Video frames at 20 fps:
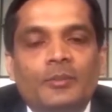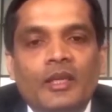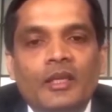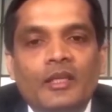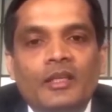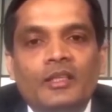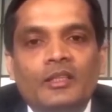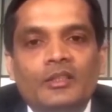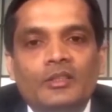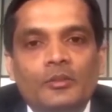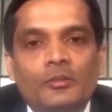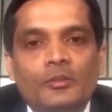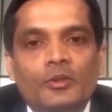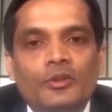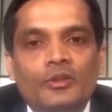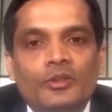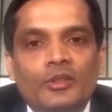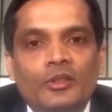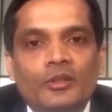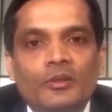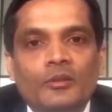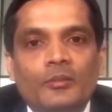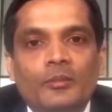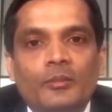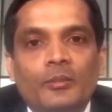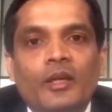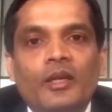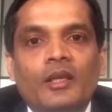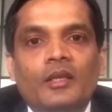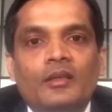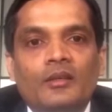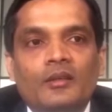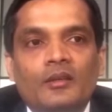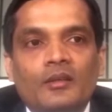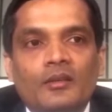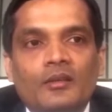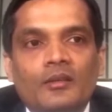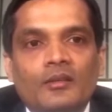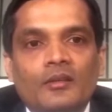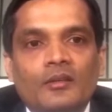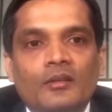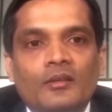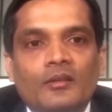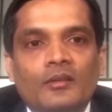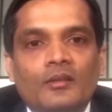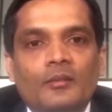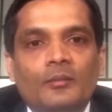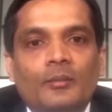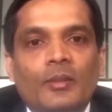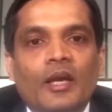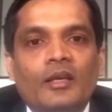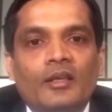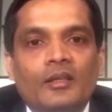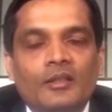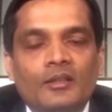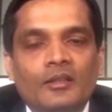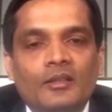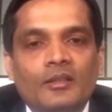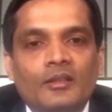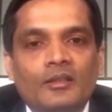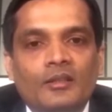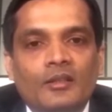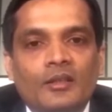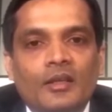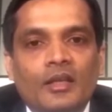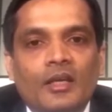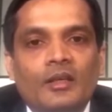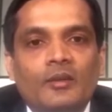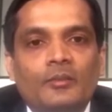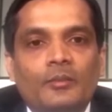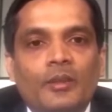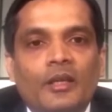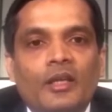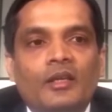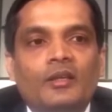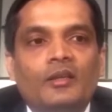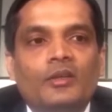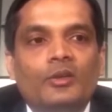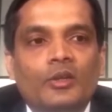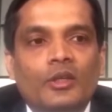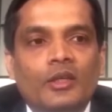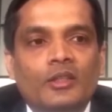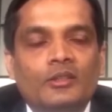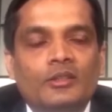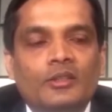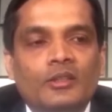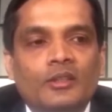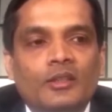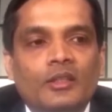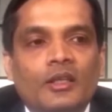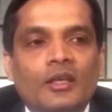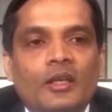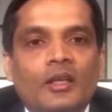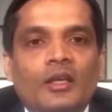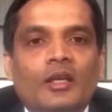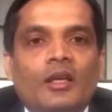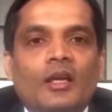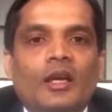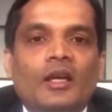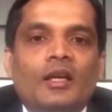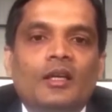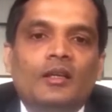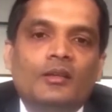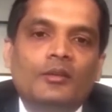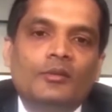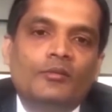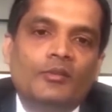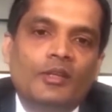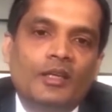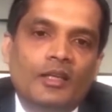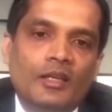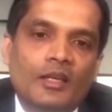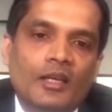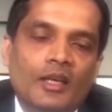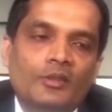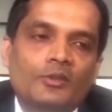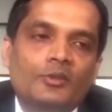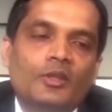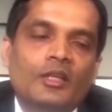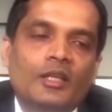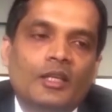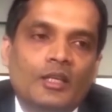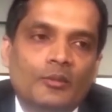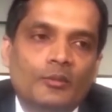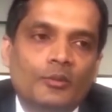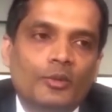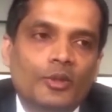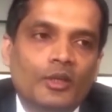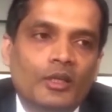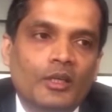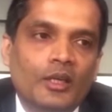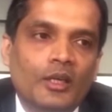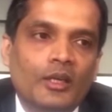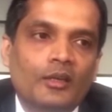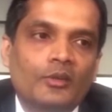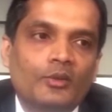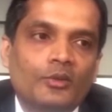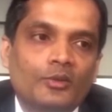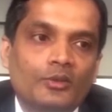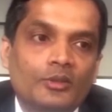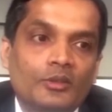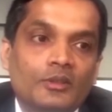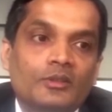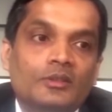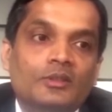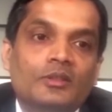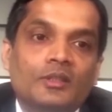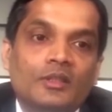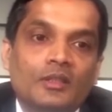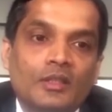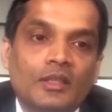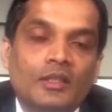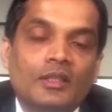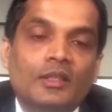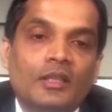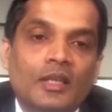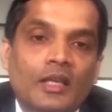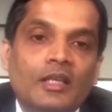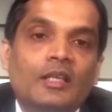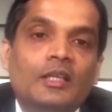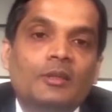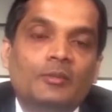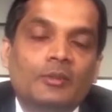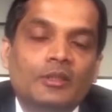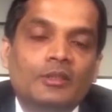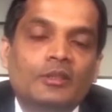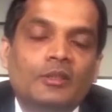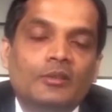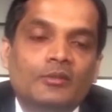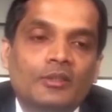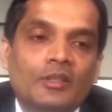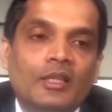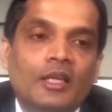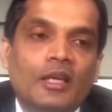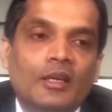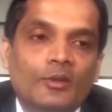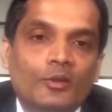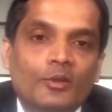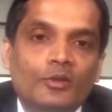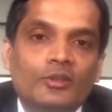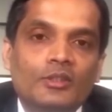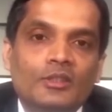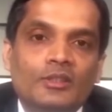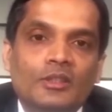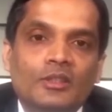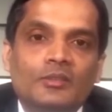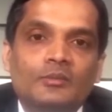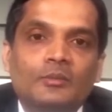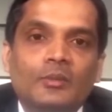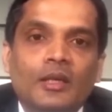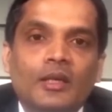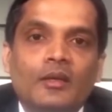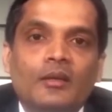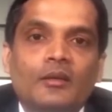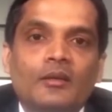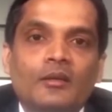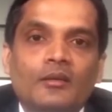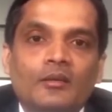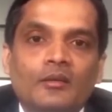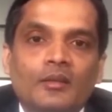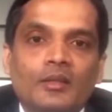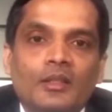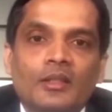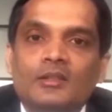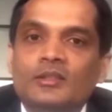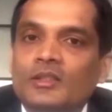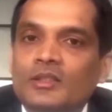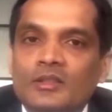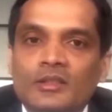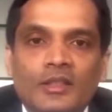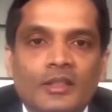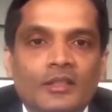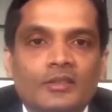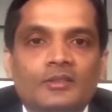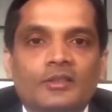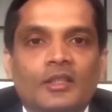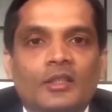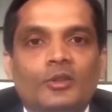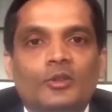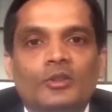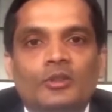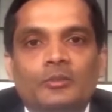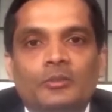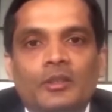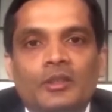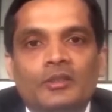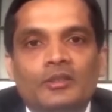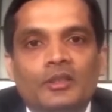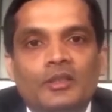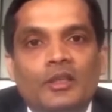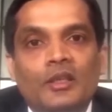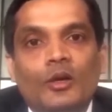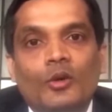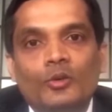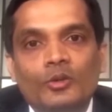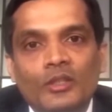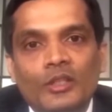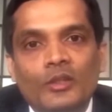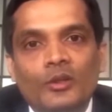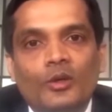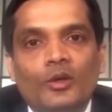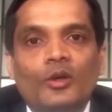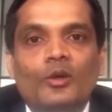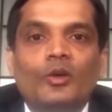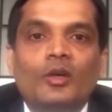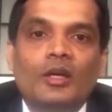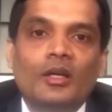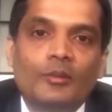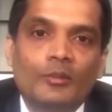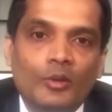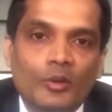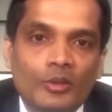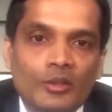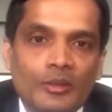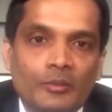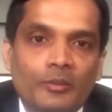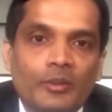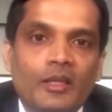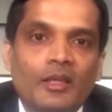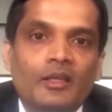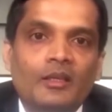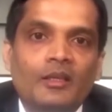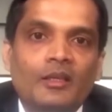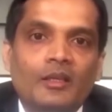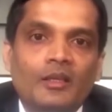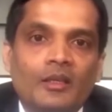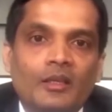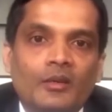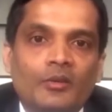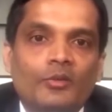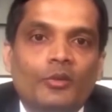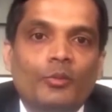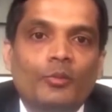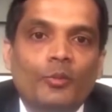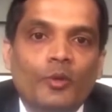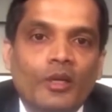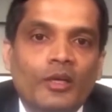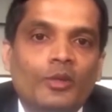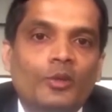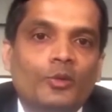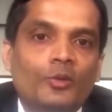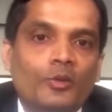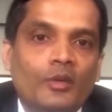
that, yeah, yeah, maybe this kind of injury has never hurt me so bad, but today it has hurt me so bad. So it may be the stress which is multiplying or amplifying your pain perception and also not letting you understand that it is because of the stress that you are